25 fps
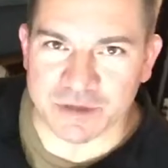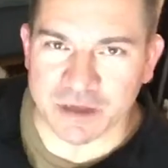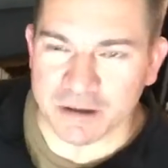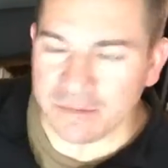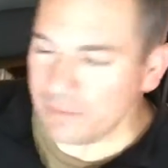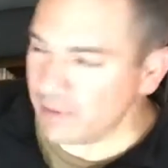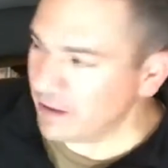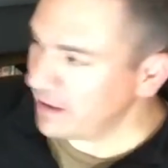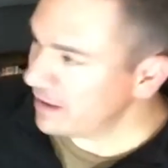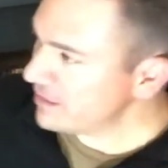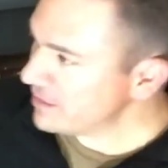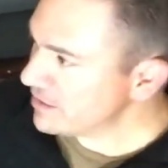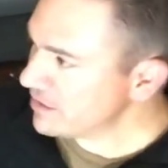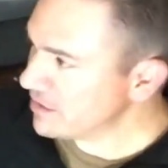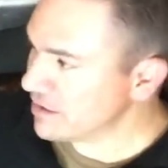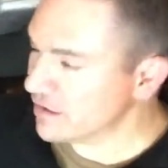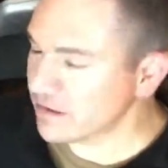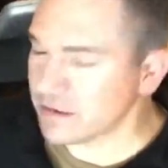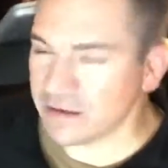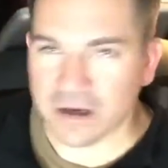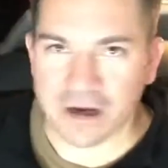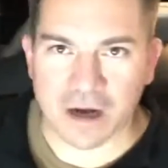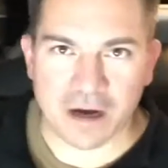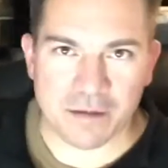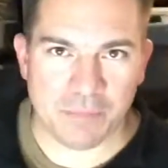dumbbells,
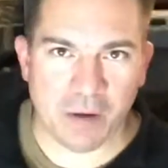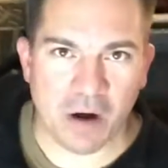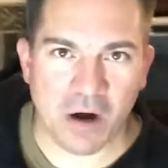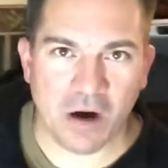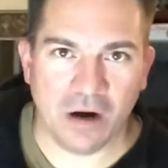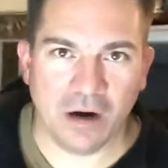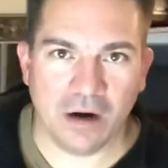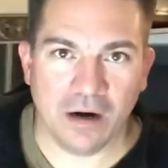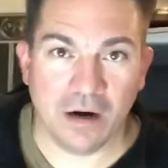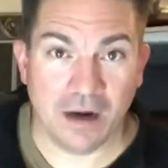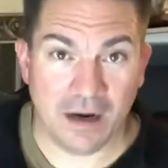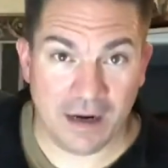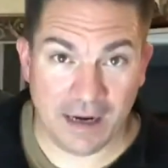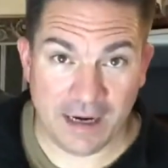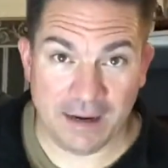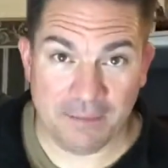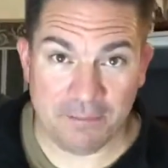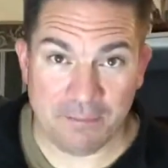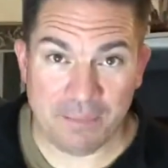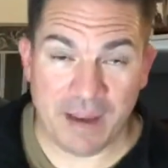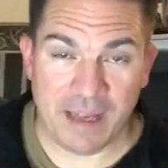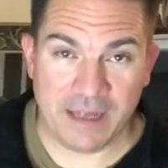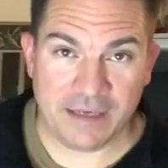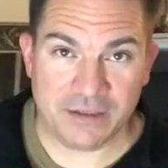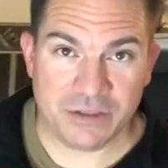a bar, and a
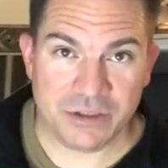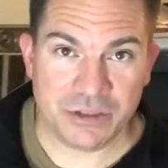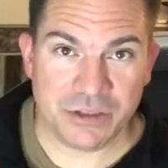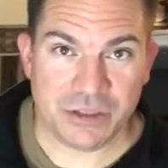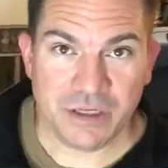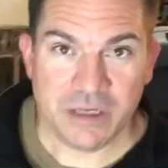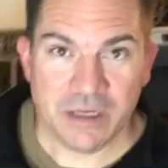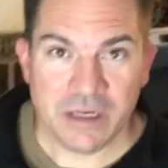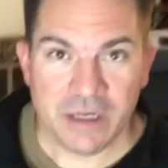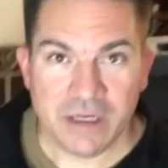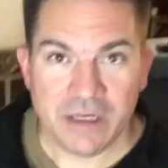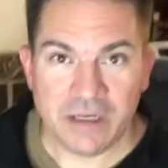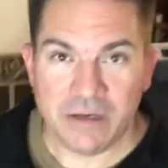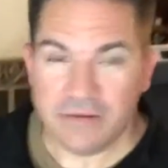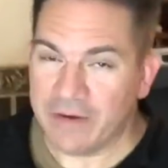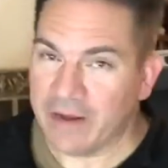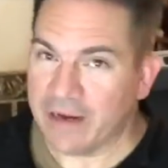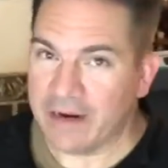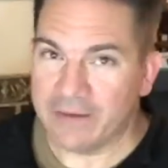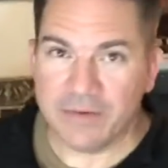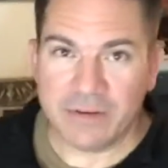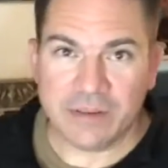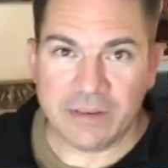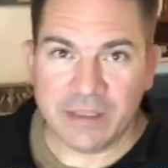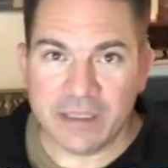bench, you've
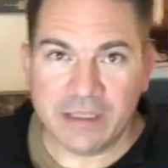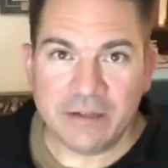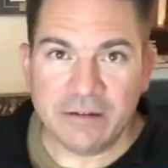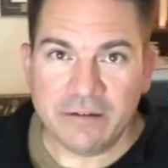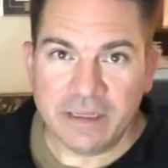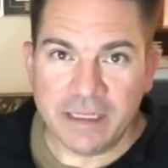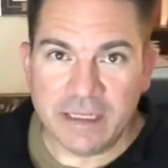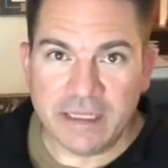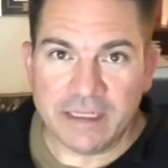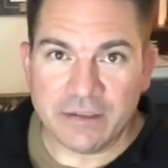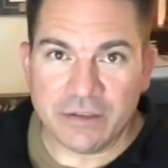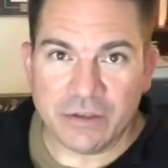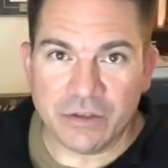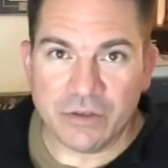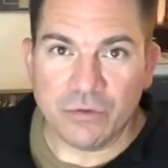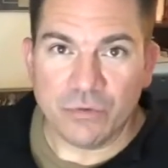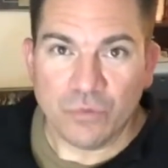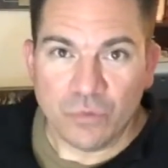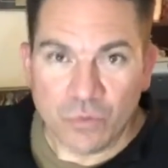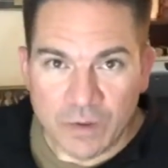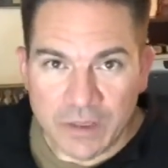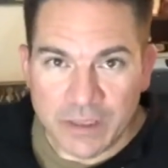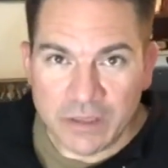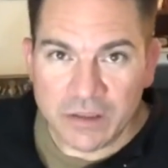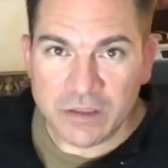got everything you need to do
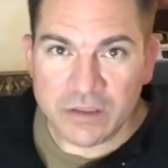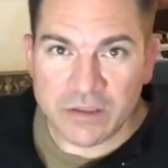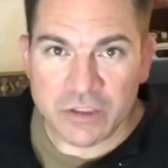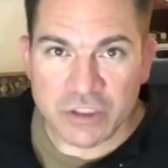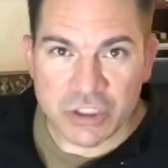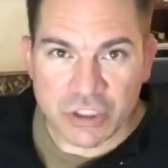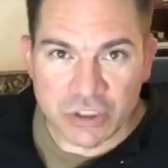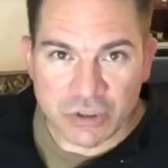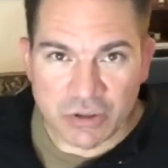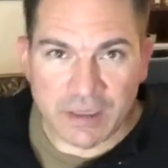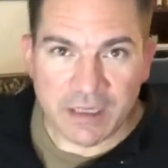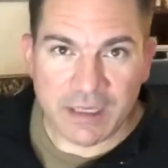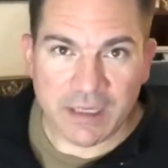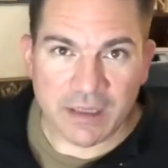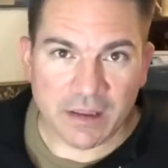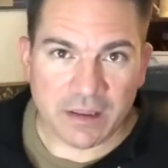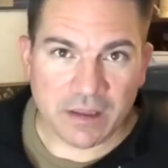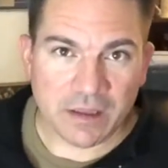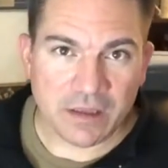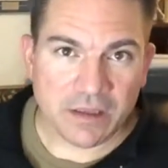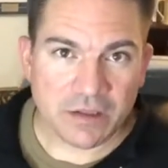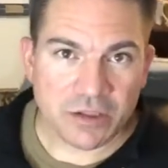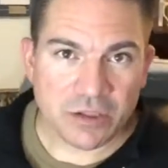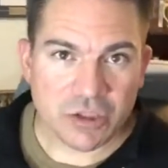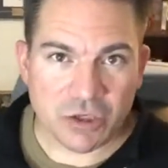real strength
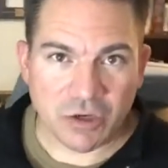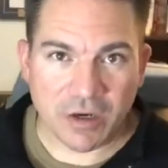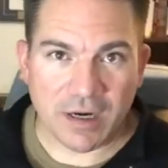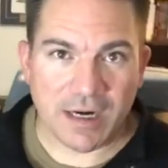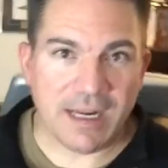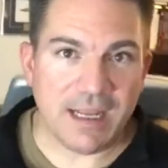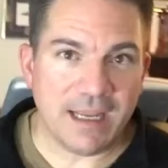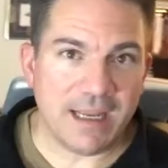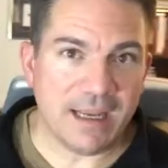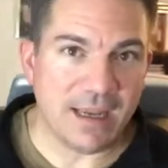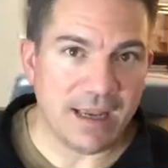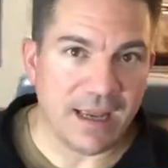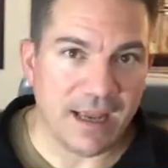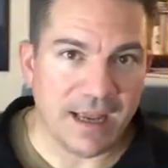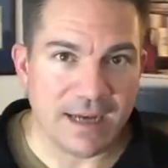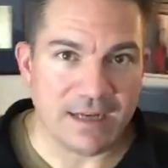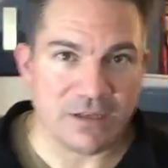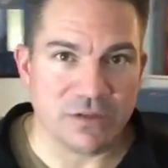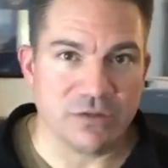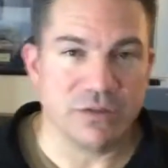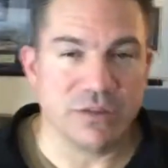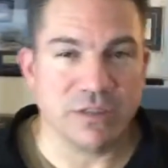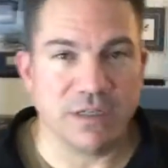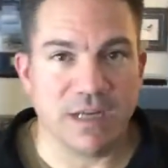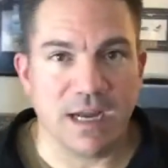training
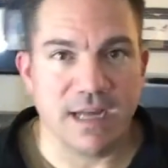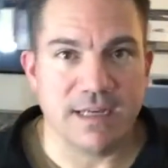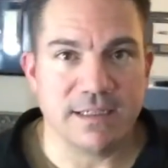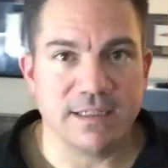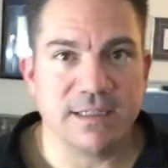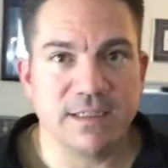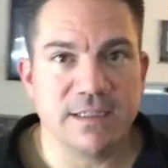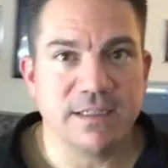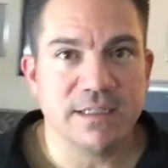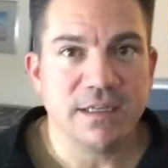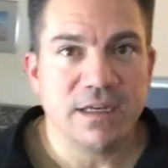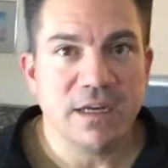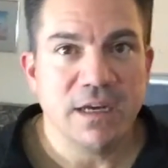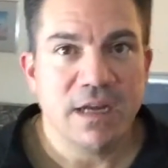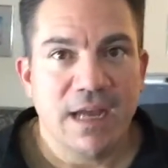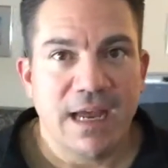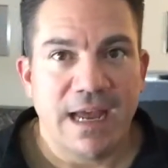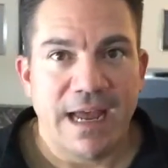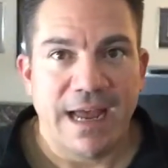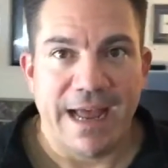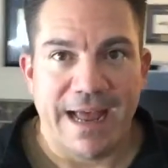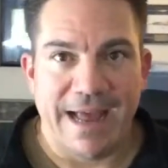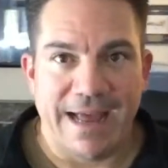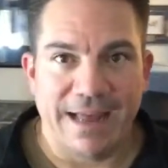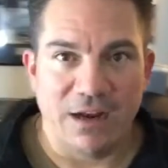exercises
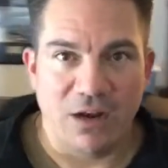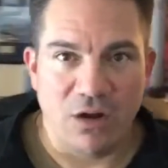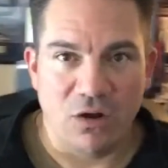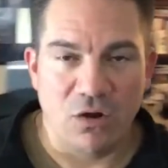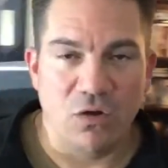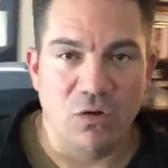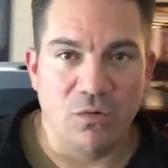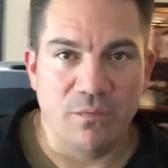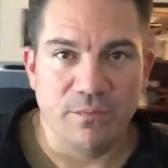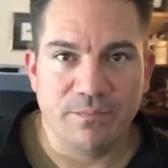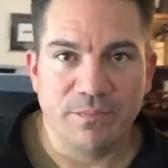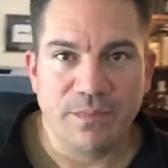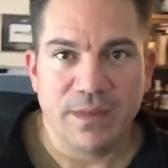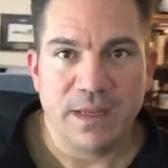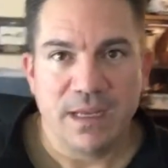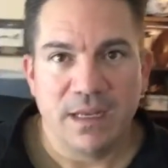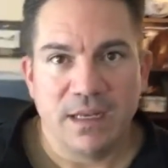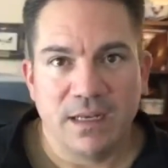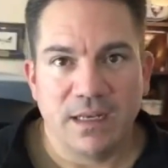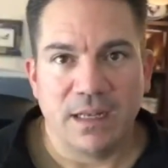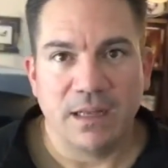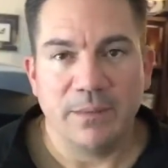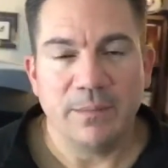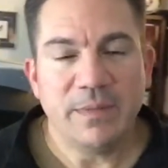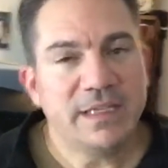at home.
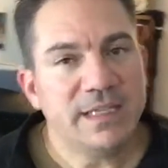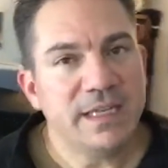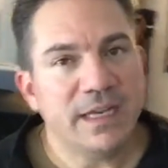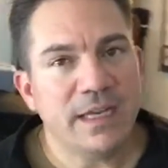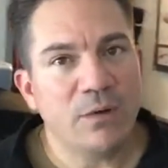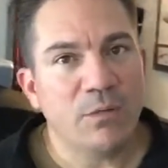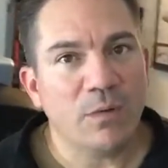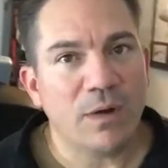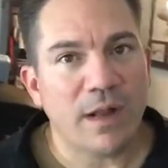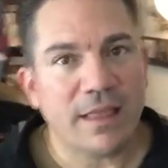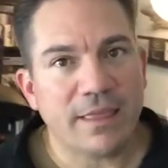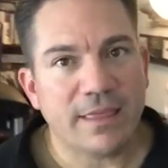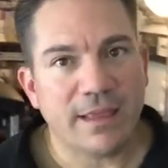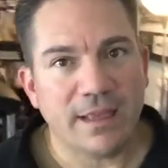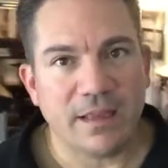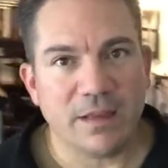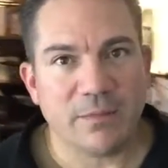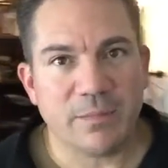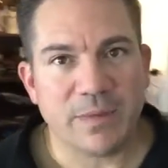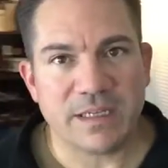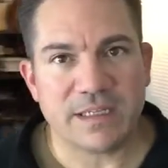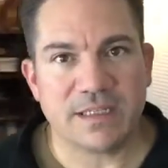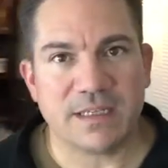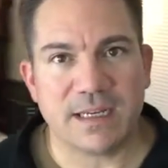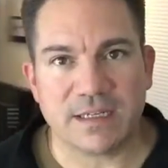Now, let me tell you what I think are the
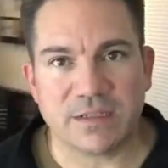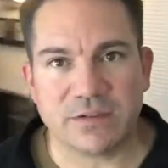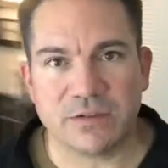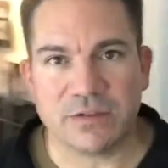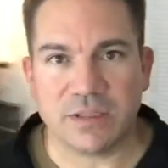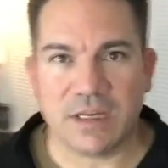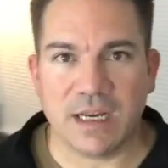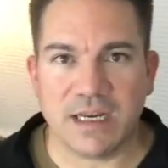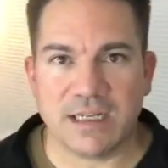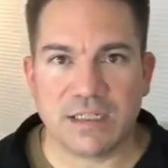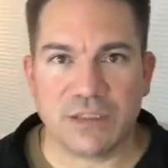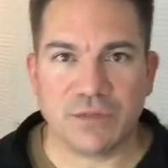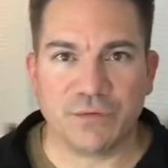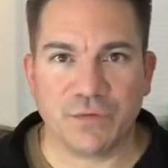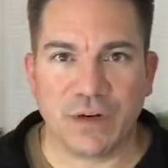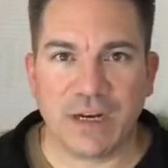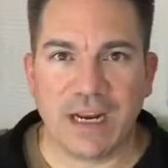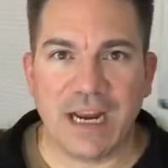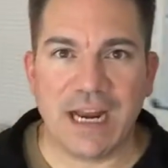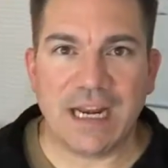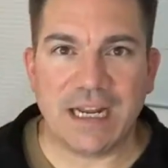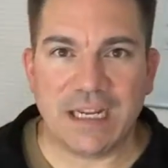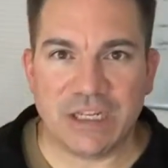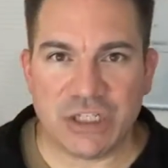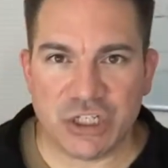best exercises for
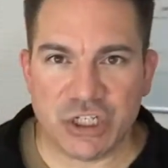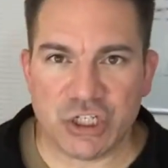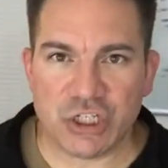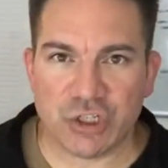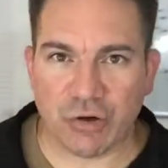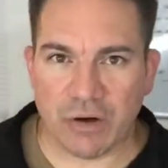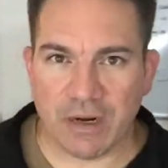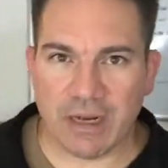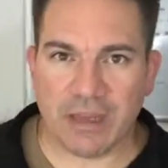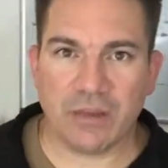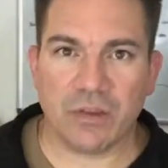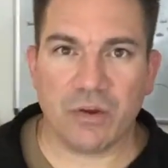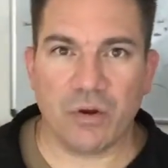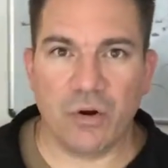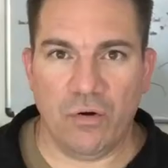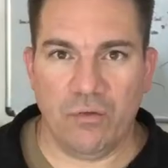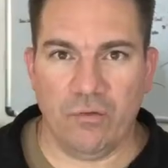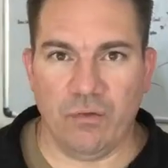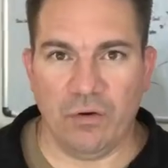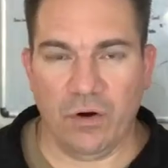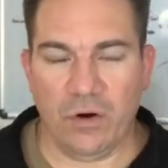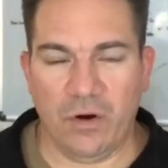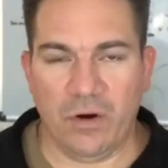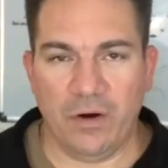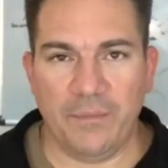gaining strength
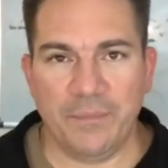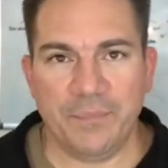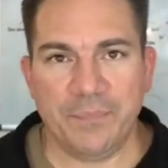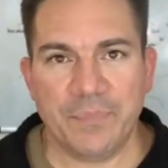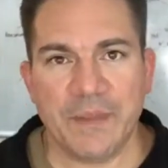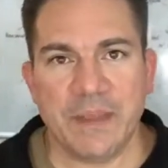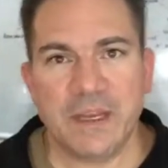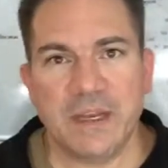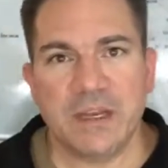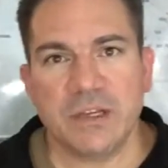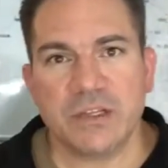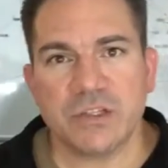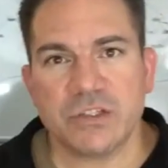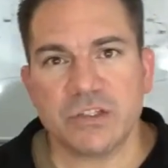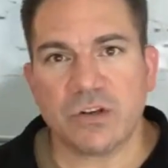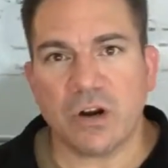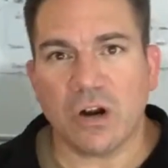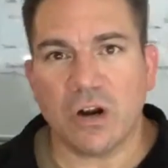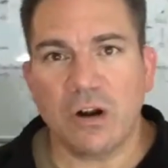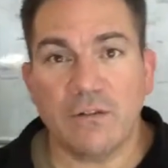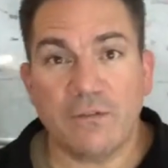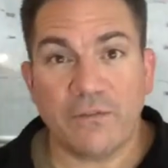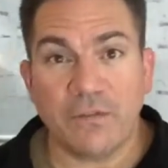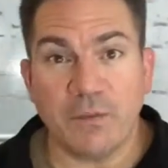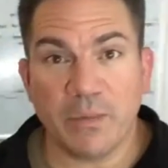overall.
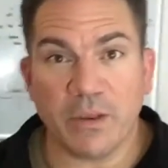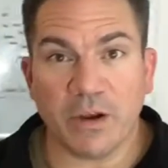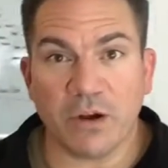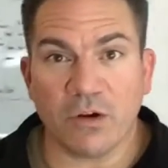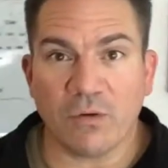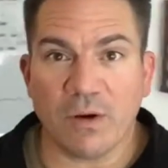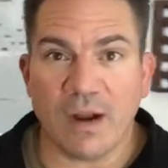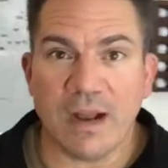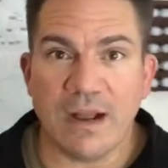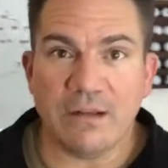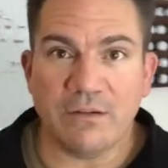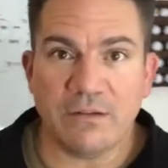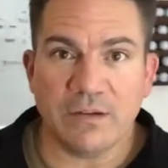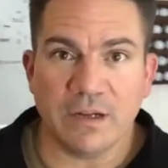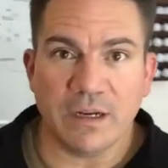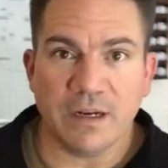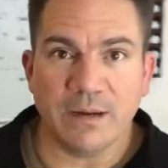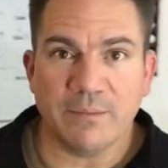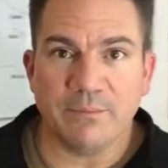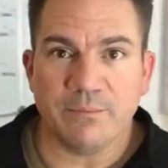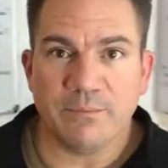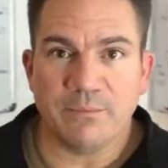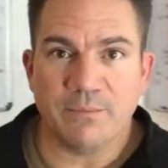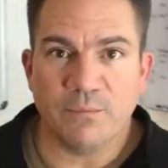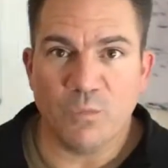Start from the ground
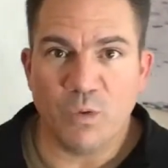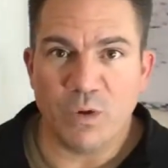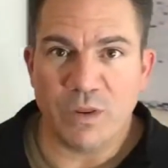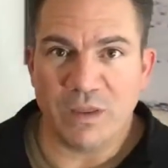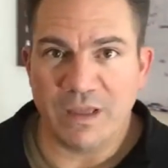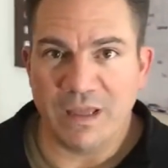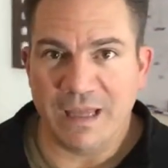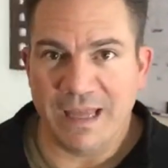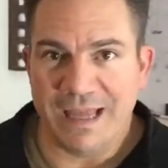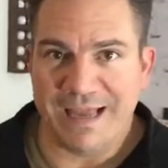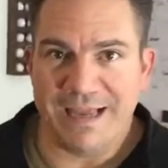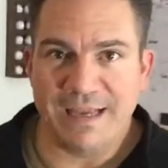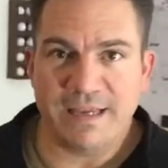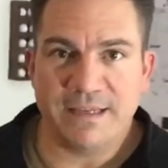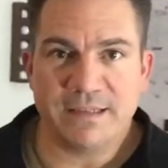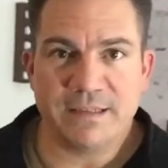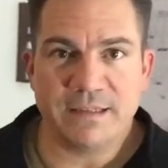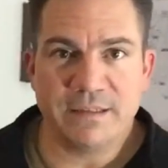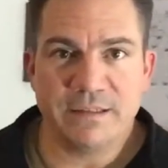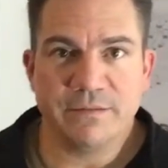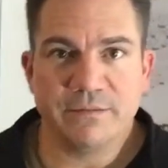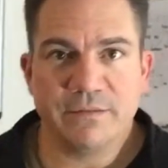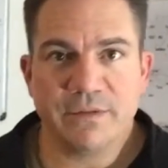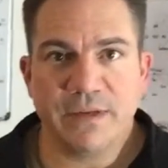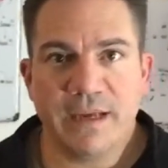up with
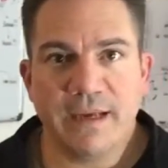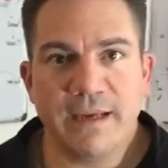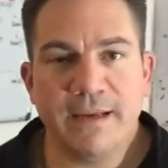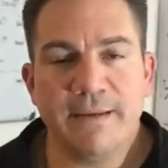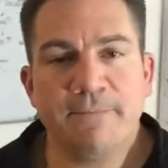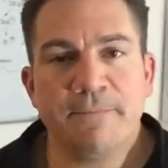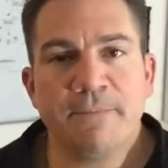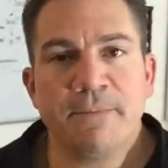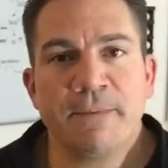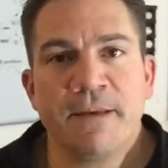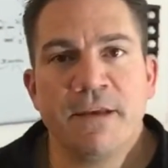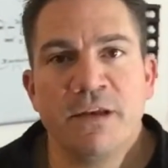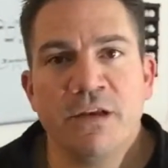legs, okay?